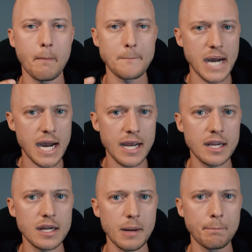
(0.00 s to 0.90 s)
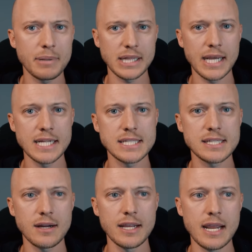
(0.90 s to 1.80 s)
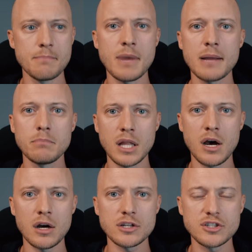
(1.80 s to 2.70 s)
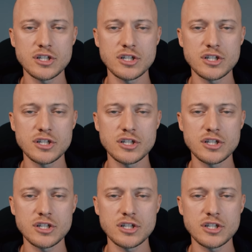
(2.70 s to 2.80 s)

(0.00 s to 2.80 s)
buy a place in my blog,